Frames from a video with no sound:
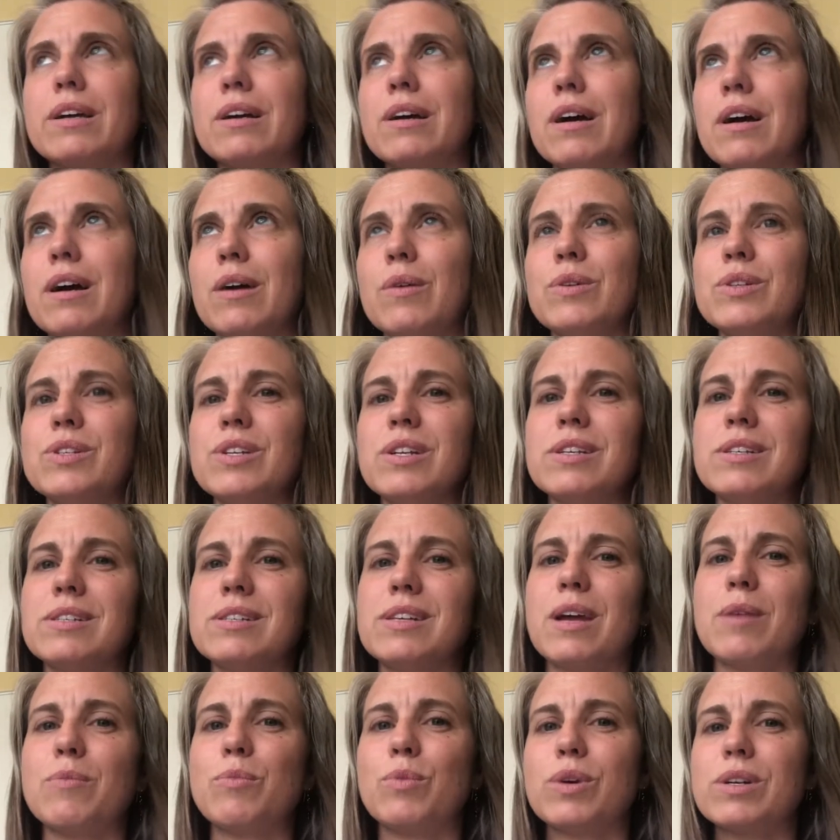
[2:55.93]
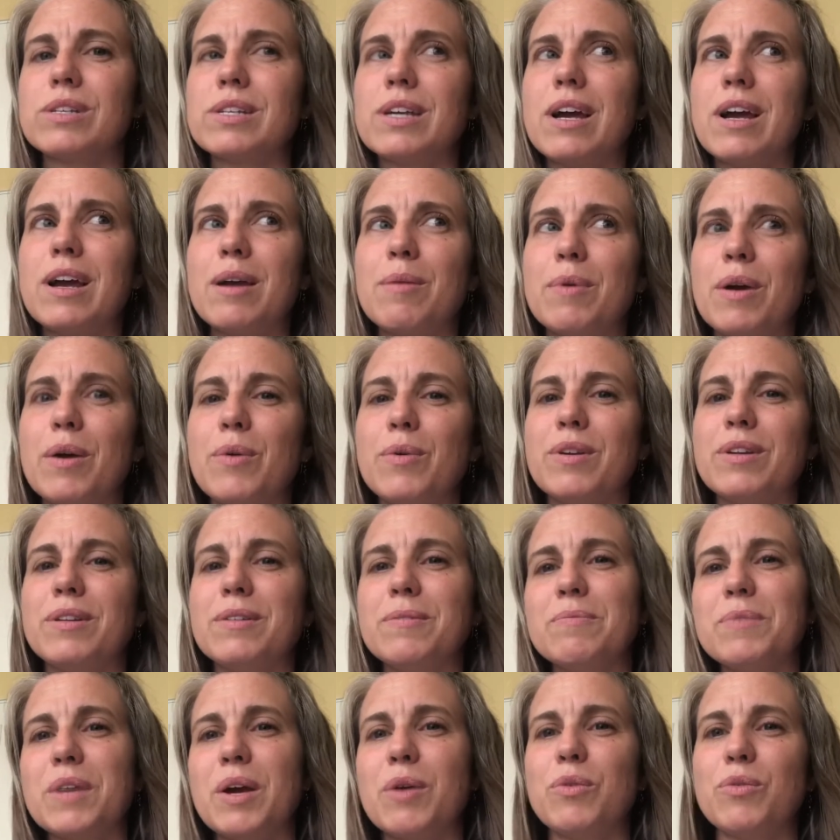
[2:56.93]
oh, I wish I just had more time. I
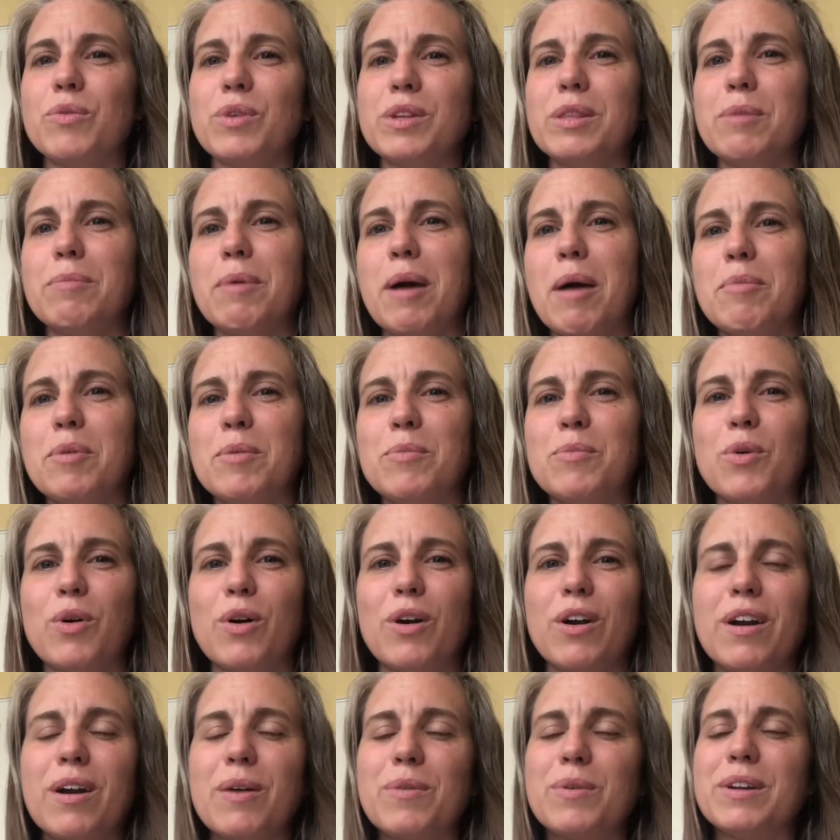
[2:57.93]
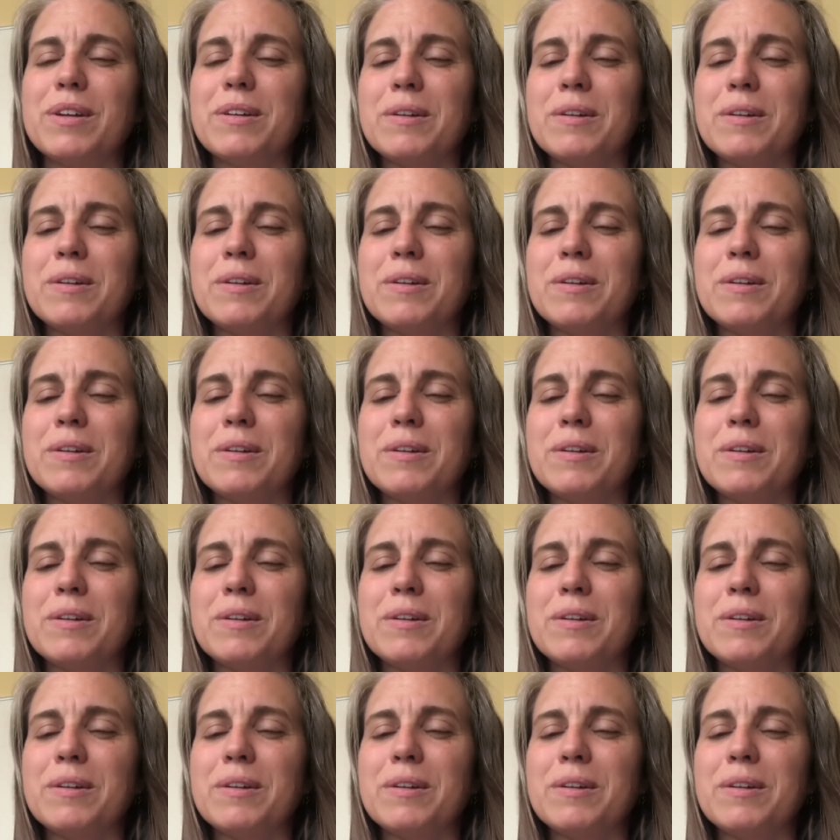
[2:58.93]
would read the Bible more.